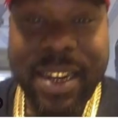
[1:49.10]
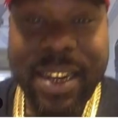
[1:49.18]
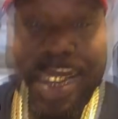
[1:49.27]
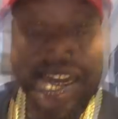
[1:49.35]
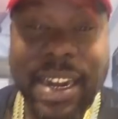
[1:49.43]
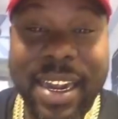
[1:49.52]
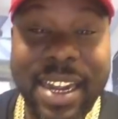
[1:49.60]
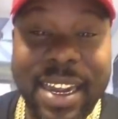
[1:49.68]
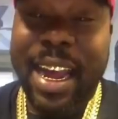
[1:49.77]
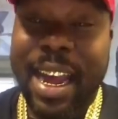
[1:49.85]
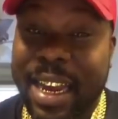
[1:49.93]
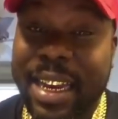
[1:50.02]
Hey,
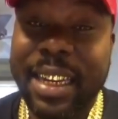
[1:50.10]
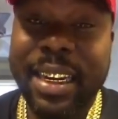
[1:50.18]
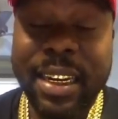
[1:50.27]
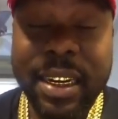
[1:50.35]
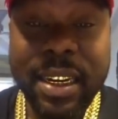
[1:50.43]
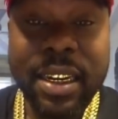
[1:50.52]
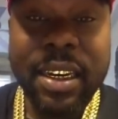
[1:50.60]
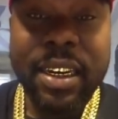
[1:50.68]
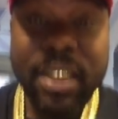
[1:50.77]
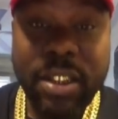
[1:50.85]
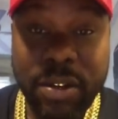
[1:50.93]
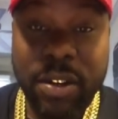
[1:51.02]
hey.
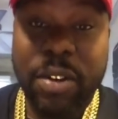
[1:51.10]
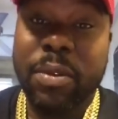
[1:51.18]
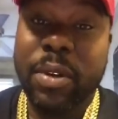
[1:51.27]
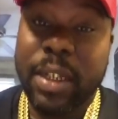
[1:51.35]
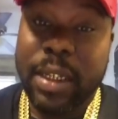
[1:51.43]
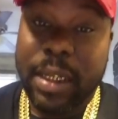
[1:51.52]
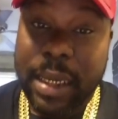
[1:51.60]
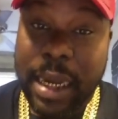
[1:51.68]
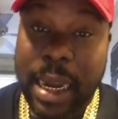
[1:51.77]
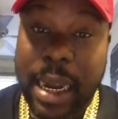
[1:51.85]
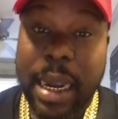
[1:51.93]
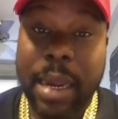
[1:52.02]
You know what
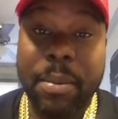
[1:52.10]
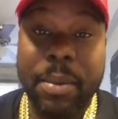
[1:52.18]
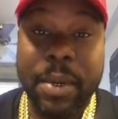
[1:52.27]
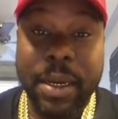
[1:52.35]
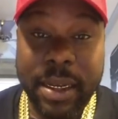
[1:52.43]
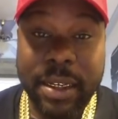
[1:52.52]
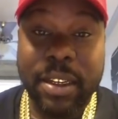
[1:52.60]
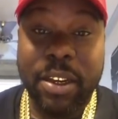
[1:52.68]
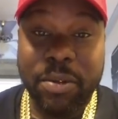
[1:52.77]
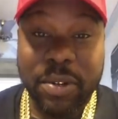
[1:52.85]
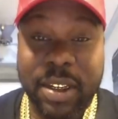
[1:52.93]
time it is, don't you?